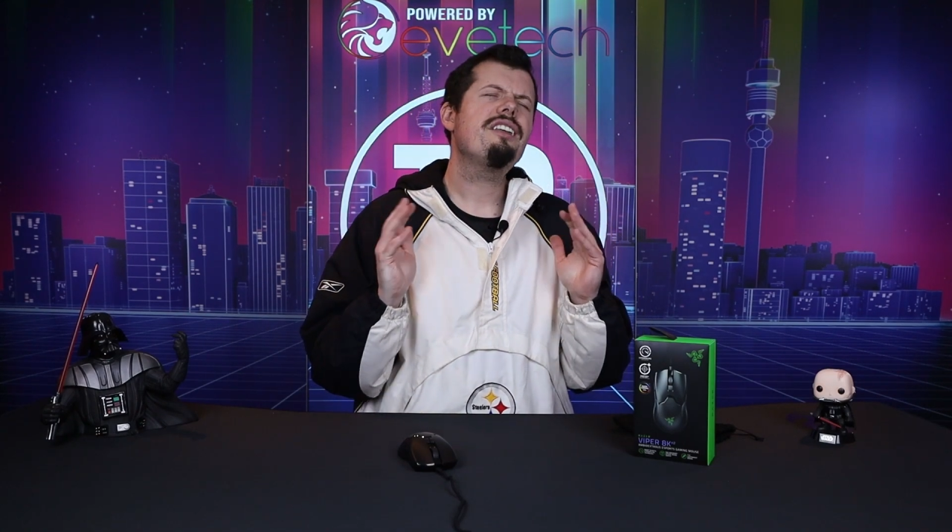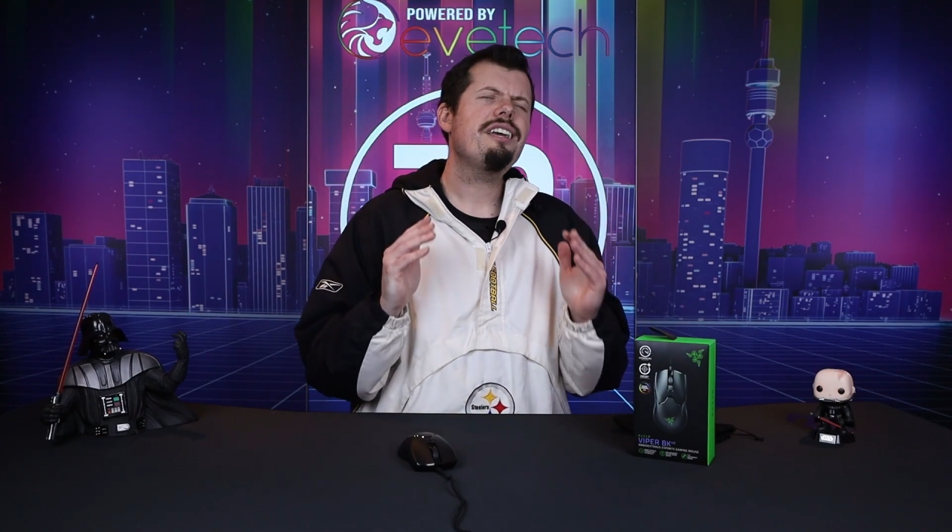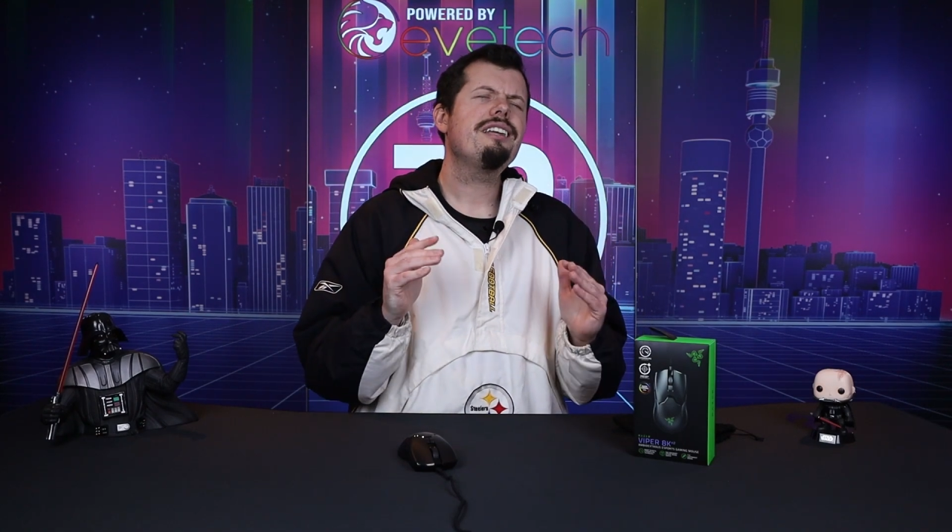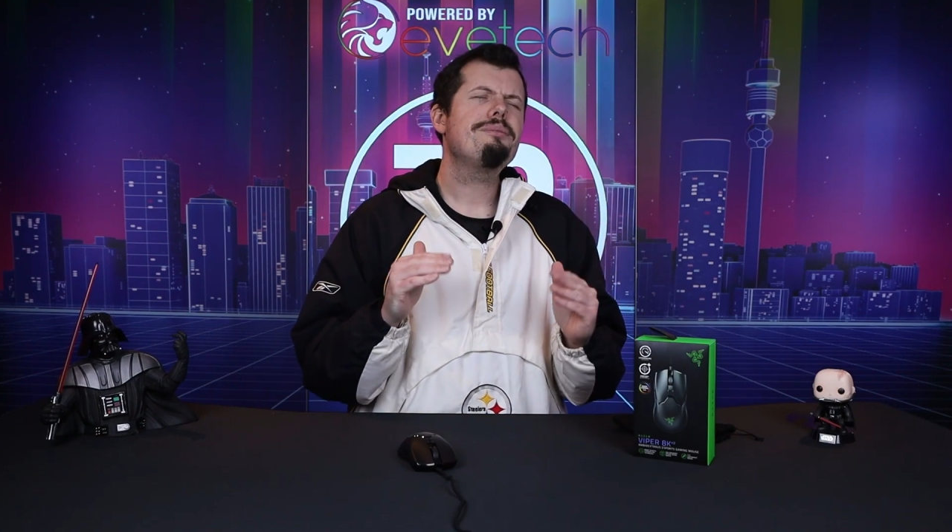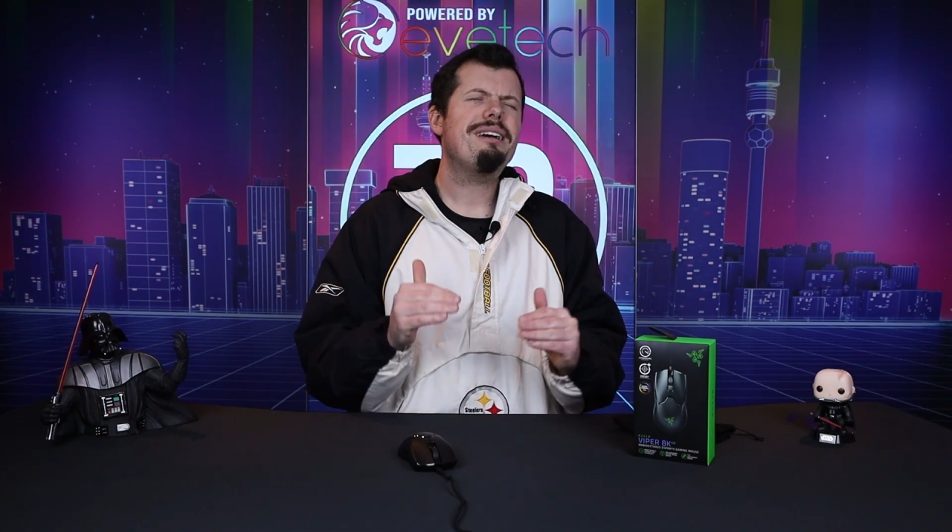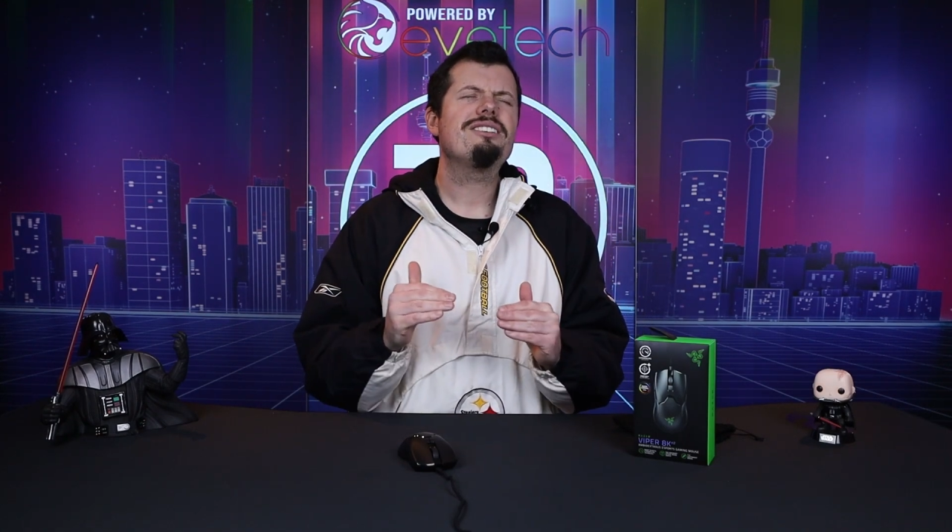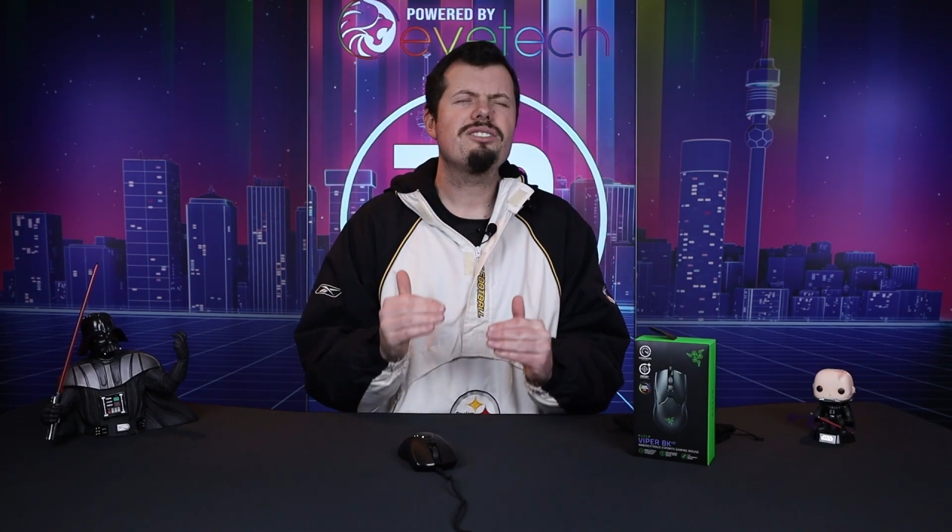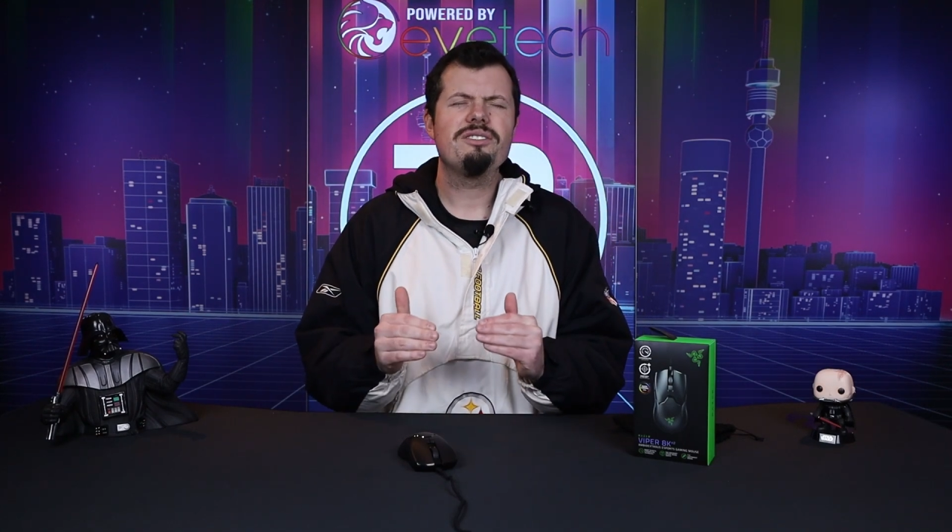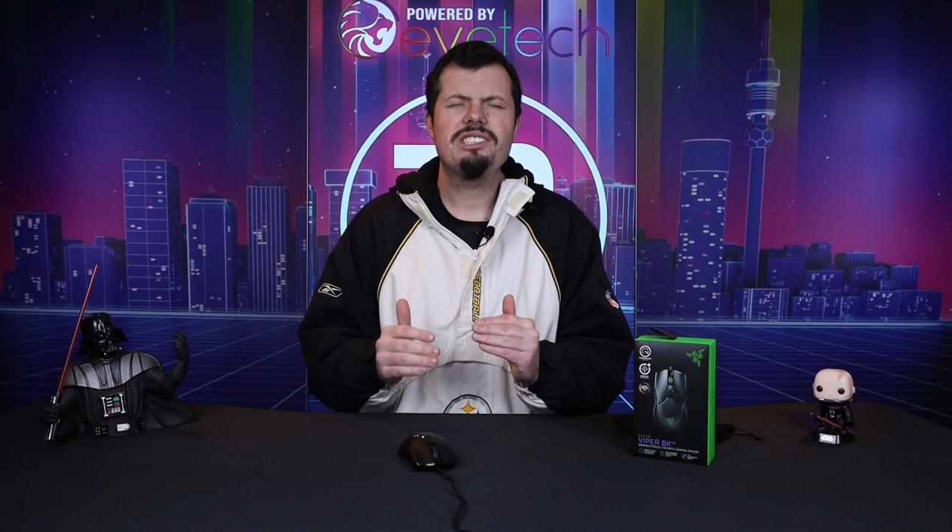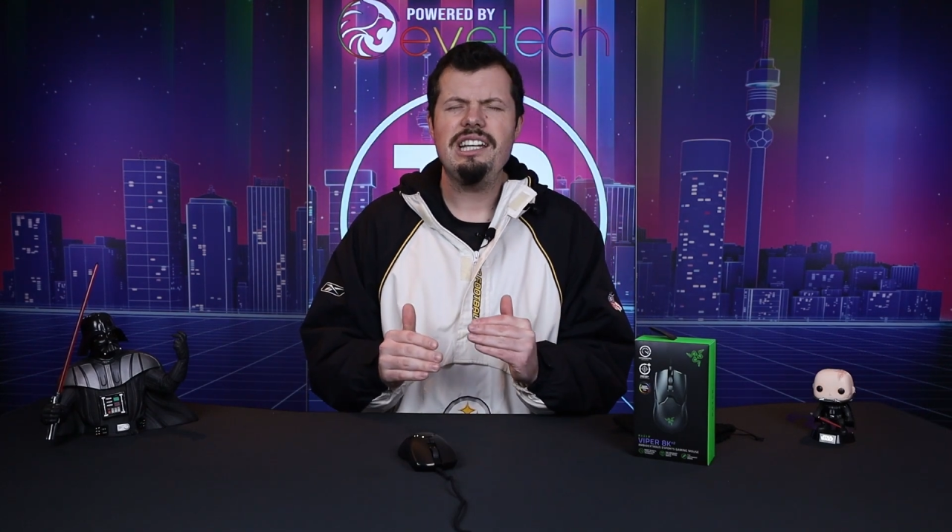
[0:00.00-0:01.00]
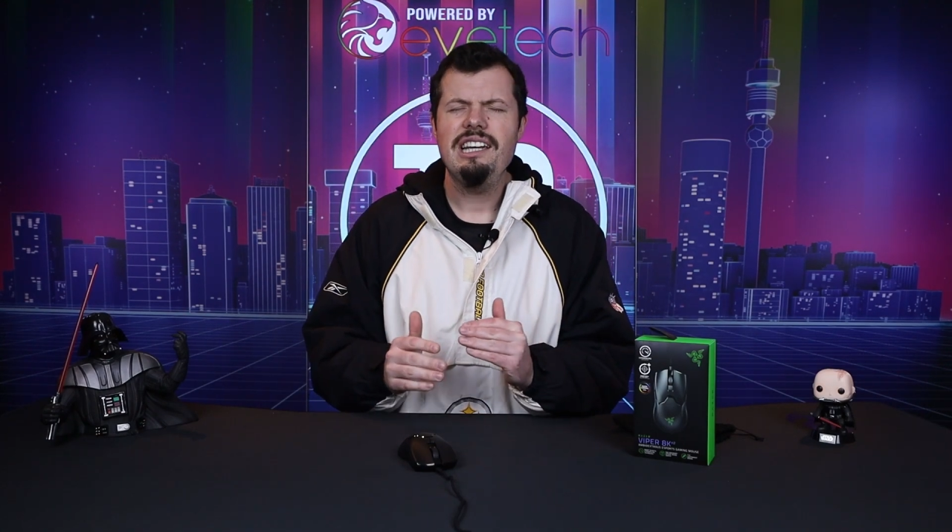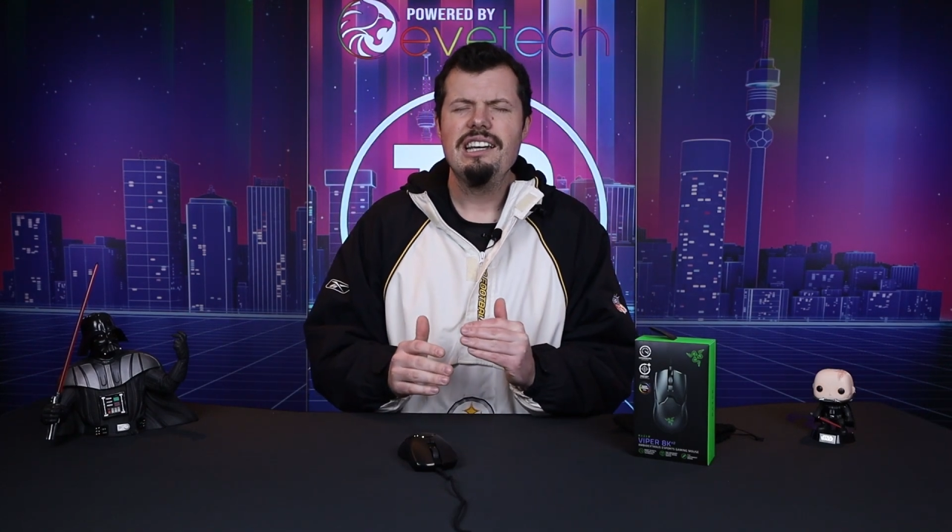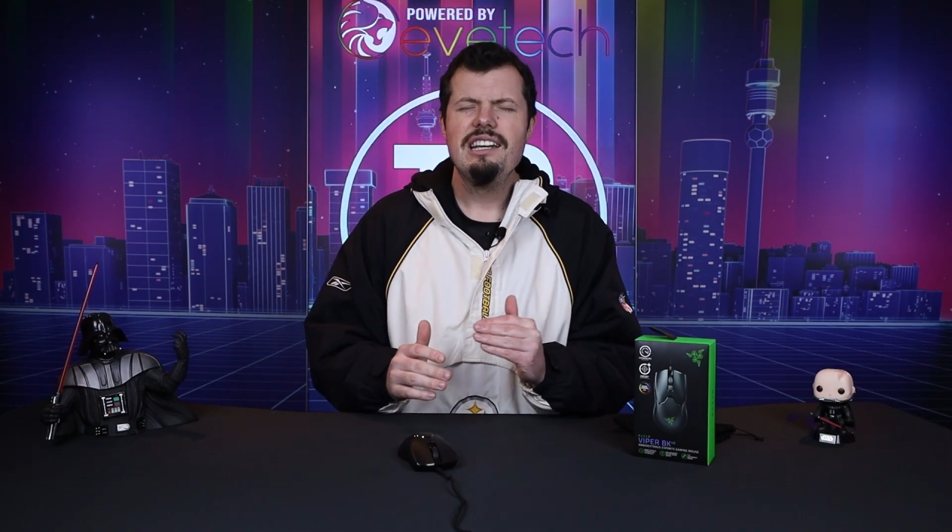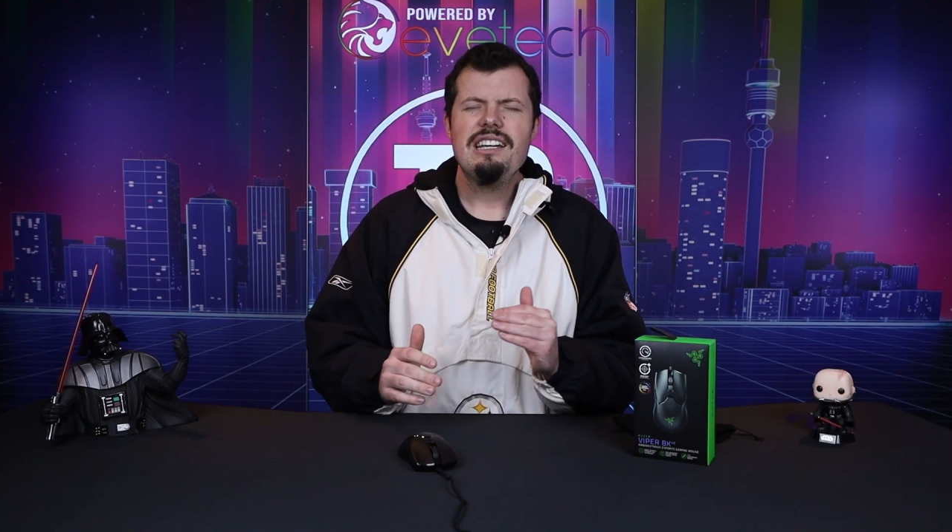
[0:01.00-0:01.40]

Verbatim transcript: thing in the mouse, obviously,